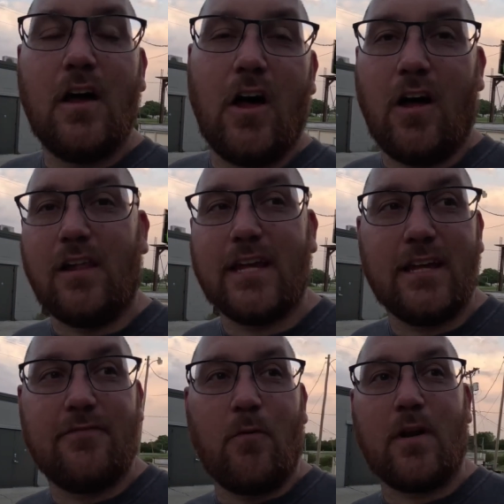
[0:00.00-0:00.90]

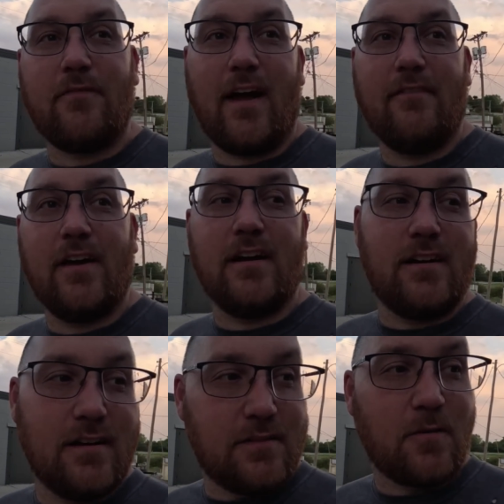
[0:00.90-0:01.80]
Holley
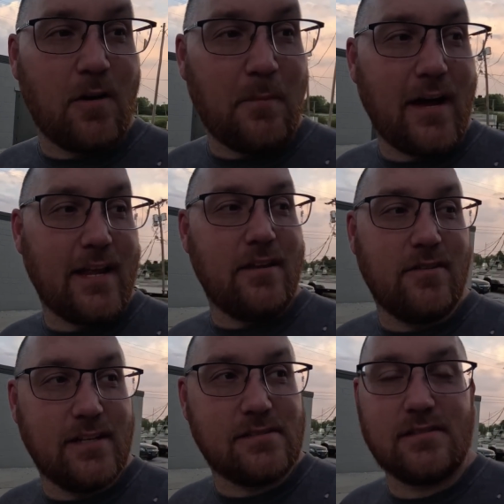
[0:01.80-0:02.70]
4500 throttle body
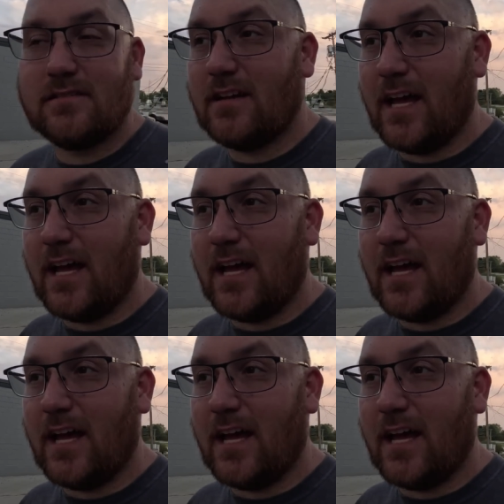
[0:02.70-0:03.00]
units